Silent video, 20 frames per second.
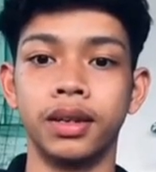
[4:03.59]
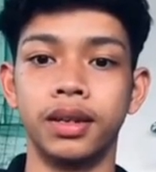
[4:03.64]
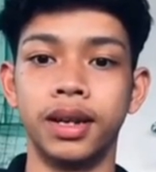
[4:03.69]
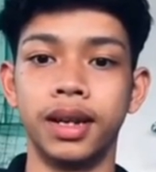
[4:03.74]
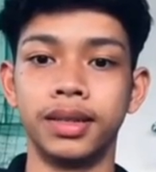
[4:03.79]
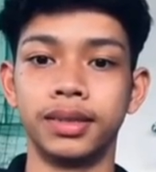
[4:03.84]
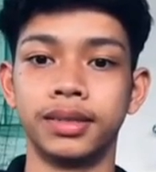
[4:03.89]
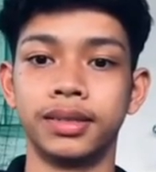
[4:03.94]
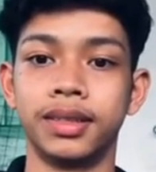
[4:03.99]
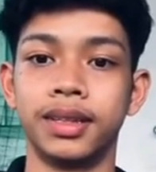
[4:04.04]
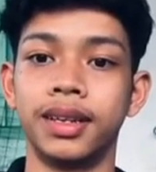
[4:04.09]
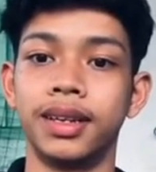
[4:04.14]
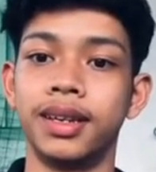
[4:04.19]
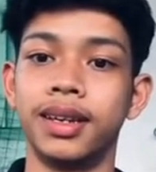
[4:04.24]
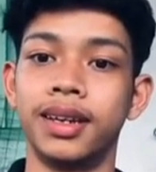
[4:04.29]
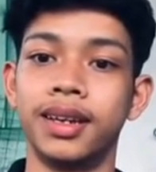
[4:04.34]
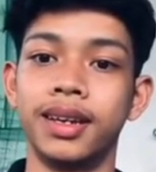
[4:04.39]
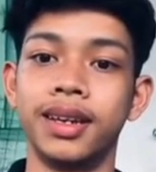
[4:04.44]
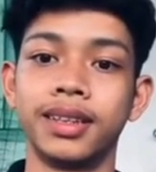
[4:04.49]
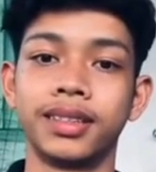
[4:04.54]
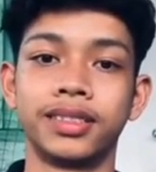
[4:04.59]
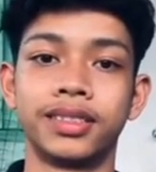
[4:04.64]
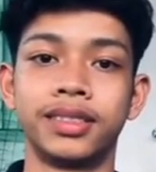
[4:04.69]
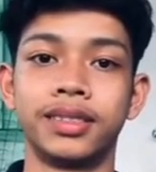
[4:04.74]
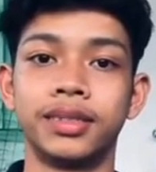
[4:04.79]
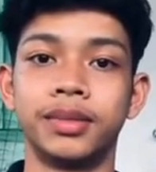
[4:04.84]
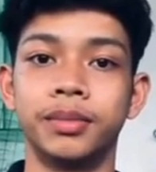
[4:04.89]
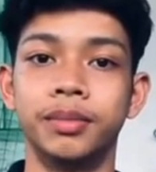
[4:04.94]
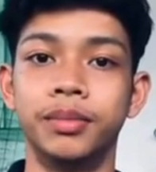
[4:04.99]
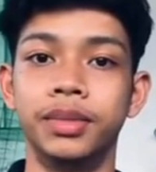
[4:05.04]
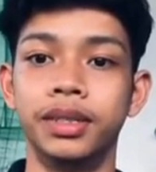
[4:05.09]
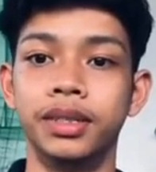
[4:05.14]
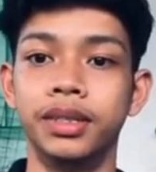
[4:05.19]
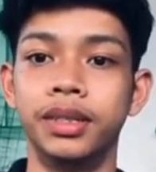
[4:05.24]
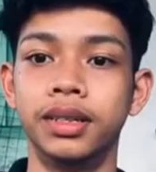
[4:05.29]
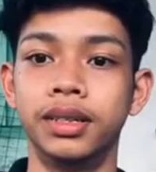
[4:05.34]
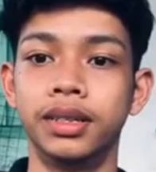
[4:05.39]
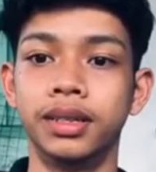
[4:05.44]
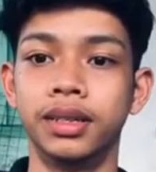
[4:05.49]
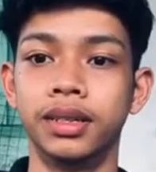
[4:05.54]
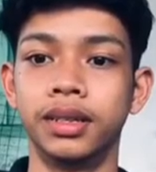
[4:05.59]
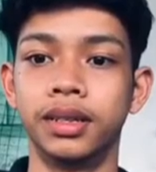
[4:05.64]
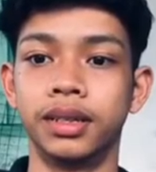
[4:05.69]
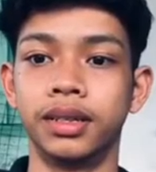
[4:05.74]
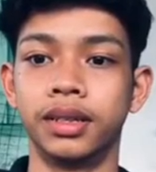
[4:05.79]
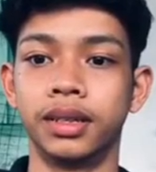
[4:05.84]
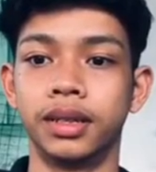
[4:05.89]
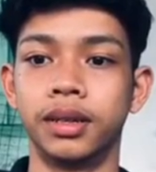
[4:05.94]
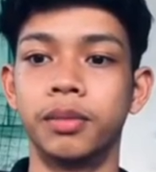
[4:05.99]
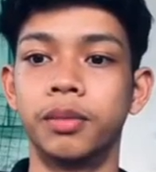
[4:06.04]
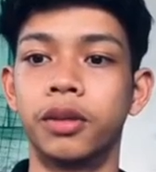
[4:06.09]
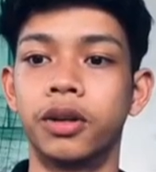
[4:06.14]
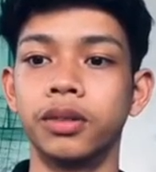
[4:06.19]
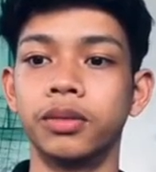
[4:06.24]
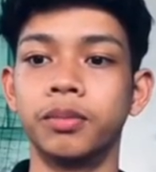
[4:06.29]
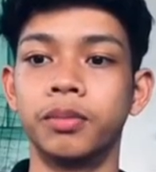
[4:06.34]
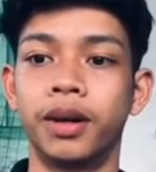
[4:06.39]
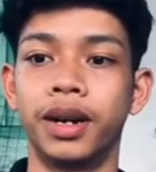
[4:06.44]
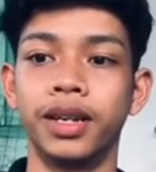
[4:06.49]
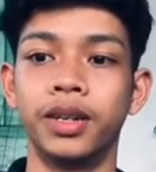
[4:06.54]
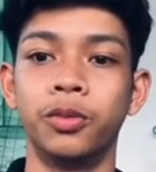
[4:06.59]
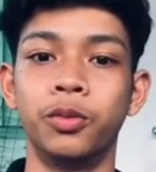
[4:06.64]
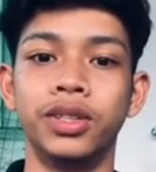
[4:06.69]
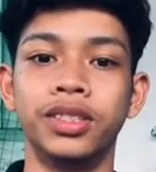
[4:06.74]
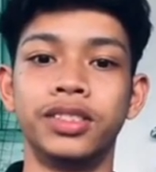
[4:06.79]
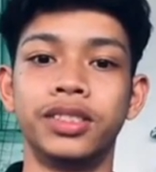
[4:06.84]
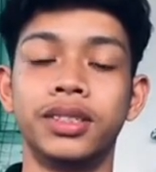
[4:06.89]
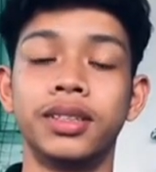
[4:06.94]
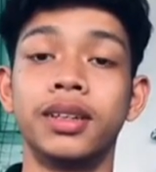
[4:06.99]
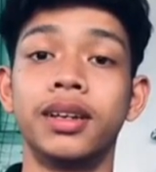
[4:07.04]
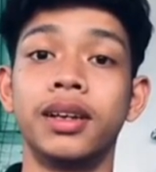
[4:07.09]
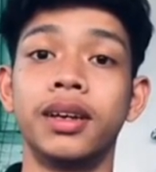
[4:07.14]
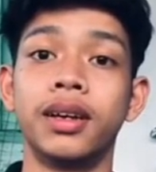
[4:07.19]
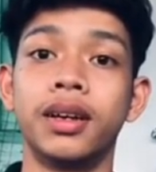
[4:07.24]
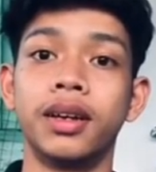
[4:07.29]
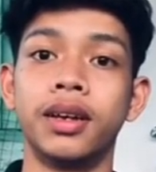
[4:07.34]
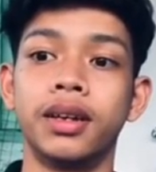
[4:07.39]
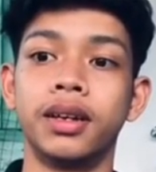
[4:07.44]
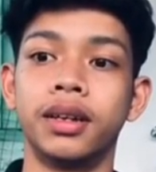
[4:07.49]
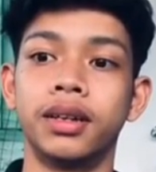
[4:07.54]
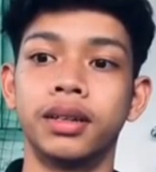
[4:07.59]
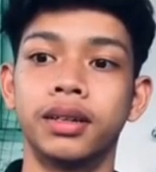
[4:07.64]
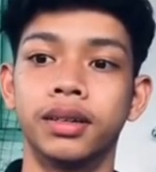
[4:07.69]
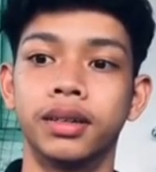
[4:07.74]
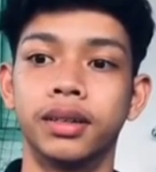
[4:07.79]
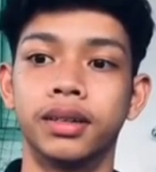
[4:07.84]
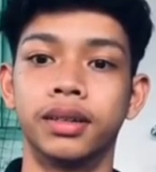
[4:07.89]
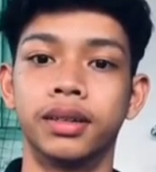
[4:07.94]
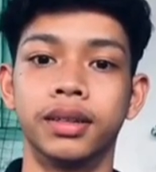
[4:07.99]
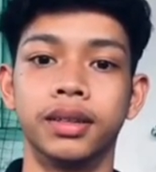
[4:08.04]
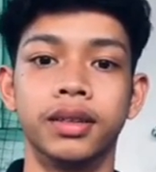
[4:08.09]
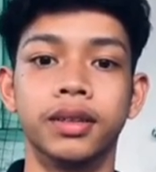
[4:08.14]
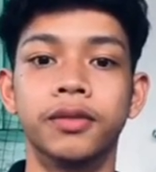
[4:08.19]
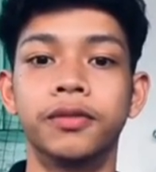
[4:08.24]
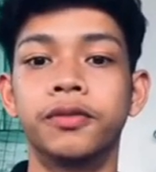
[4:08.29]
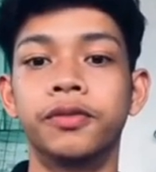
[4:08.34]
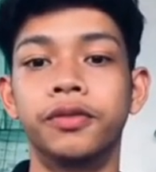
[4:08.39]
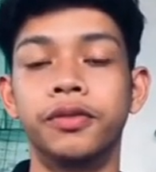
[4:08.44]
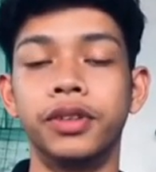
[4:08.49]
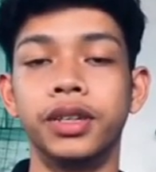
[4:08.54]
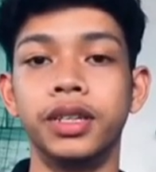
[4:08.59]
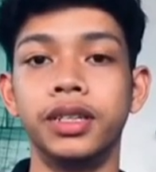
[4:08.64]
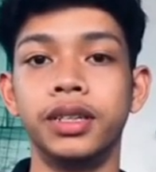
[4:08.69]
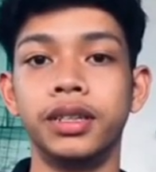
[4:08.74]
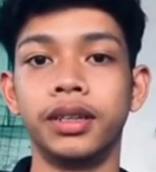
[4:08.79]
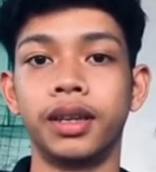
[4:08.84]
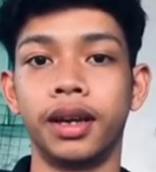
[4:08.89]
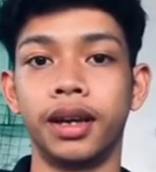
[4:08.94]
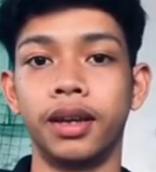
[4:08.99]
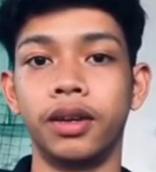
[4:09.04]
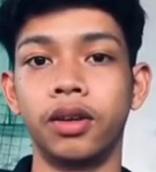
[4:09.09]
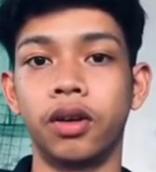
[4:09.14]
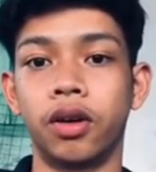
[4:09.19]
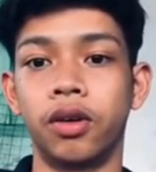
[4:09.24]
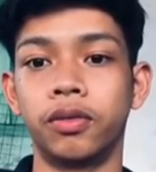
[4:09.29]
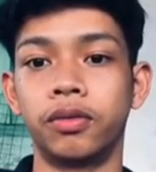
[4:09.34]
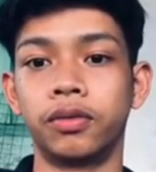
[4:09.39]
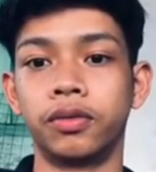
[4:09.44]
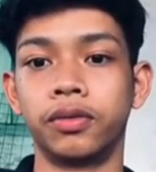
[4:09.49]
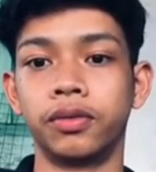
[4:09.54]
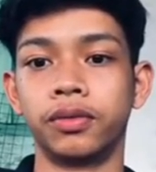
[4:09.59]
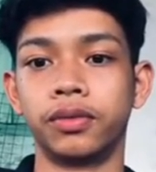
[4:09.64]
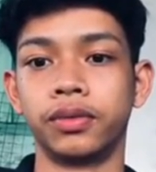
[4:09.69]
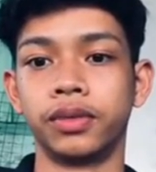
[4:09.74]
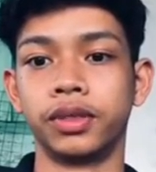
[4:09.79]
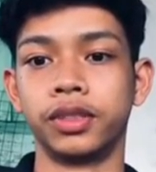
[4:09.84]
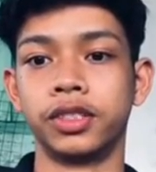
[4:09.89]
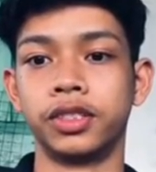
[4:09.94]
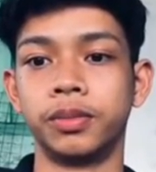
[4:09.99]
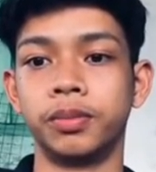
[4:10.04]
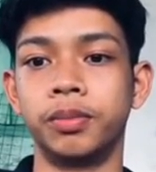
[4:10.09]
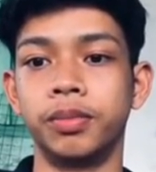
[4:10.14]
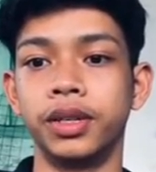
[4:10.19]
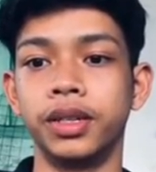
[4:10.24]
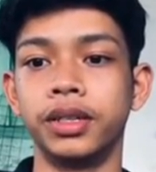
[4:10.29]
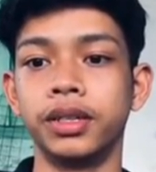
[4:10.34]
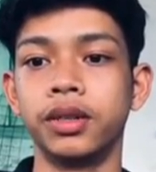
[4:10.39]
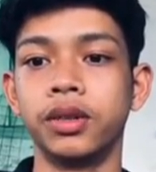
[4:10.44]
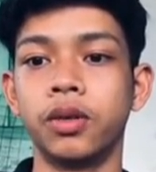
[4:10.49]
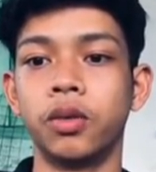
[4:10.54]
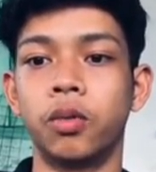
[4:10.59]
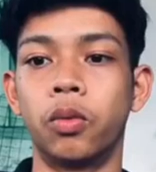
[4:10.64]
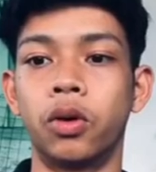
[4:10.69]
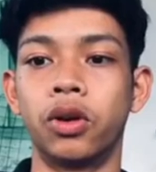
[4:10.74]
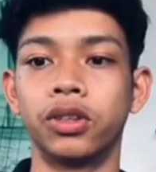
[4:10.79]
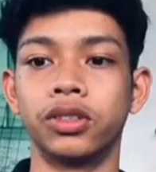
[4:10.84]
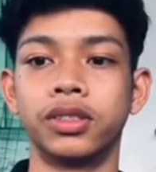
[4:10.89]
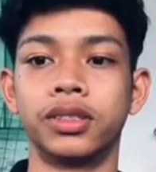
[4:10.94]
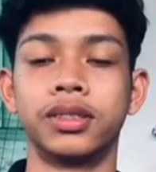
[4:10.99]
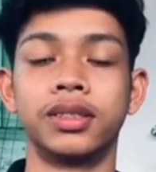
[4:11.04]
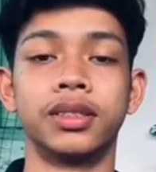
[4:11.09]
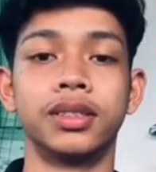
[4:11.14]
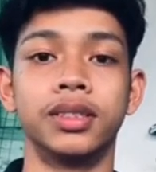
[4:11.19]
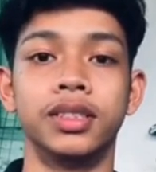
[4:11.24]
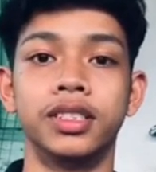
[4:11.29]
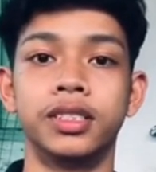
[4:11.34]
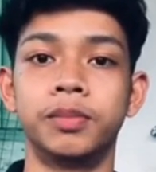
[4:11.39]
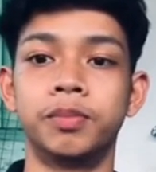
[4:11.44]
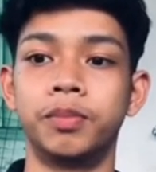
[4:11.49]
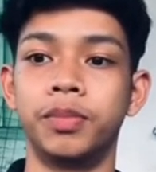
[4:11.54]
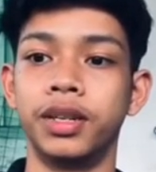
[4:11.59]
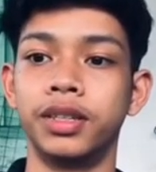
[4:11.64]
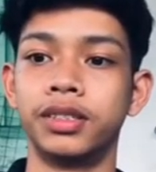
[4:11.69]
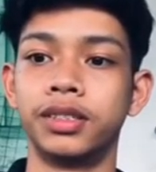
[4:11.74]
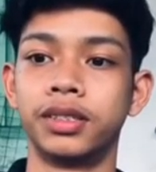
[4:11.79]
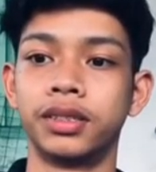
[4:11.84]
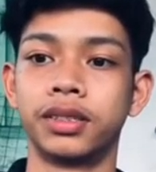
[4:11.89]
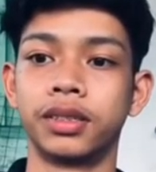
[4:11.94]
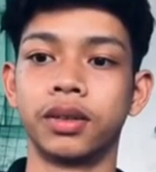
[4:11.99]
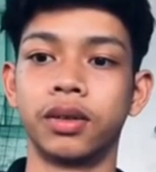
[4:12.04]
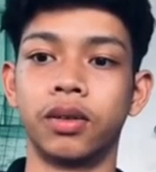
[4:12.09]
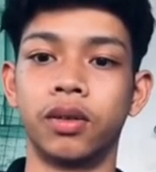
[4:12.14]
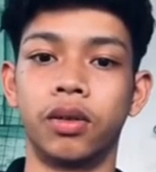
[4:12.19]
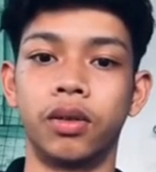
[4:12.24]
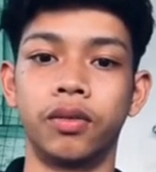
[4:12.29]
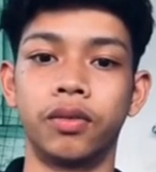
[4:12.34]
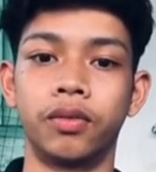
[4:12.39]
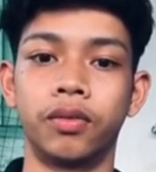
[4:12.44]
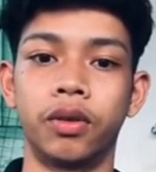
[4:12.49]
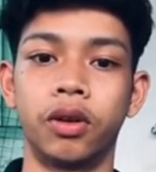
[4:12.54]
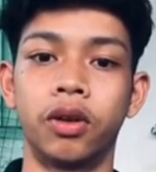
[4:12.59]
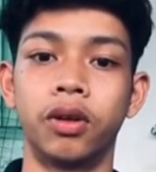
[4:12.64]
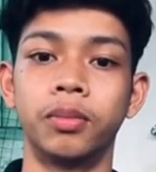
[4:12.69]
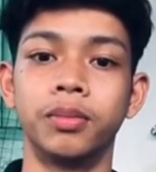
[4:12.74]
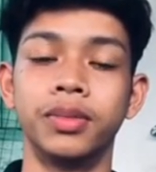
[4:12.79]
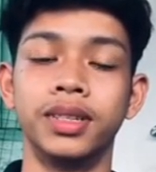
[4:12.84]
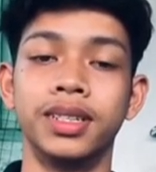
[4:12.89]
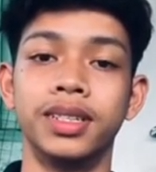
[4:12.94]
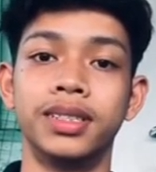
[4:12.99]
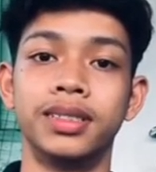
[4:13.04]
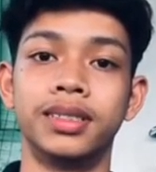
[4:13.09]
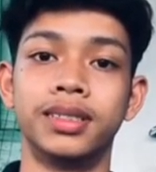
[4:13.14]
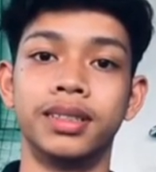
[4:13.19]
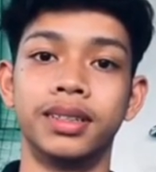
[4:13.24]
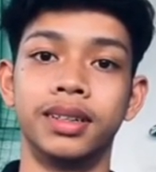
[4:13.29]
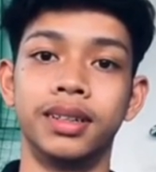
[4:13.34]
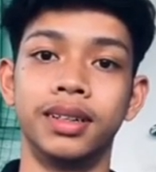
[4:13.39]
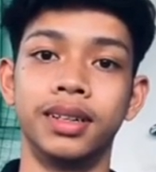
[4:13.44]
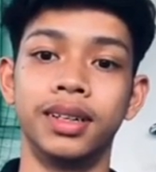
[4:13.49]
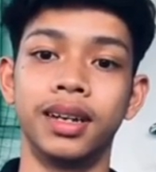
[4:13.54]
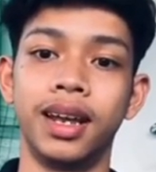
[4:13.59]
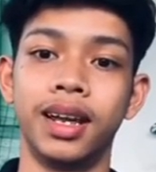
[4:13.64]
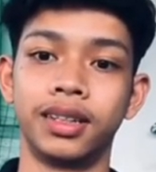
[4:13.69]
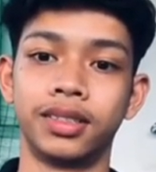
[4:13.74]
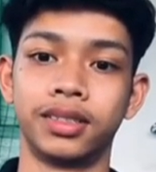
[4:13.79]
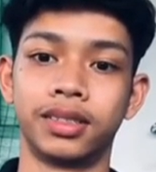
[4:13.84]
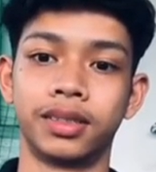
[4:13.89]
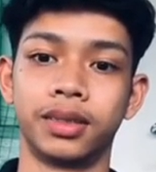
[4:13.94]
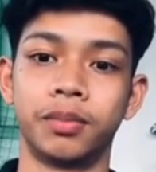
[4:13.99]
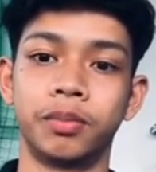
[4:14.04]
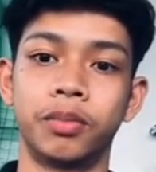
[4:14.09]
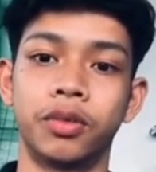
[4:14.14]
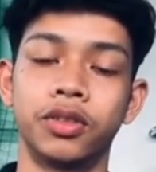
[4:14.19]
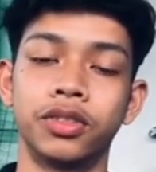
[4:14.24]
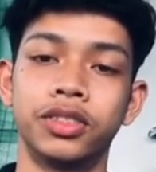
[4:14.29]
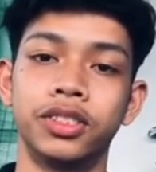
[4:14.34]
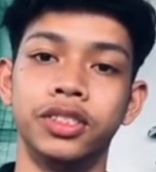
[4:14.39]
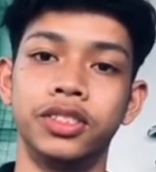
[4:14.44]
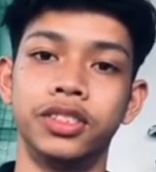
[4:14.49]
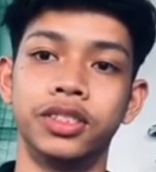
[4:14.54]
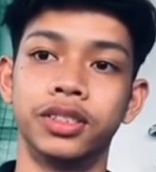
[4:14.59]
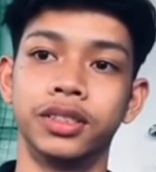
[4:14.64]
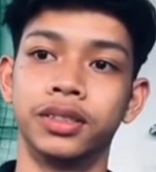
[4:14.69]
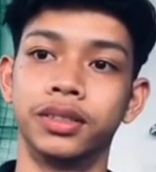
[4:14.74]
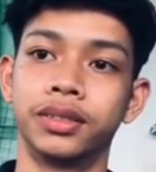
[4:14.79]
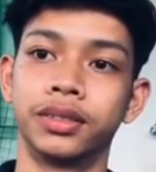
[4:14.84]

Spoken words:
Let X be the amount by which the free end of spring was displaced from its relaxed position.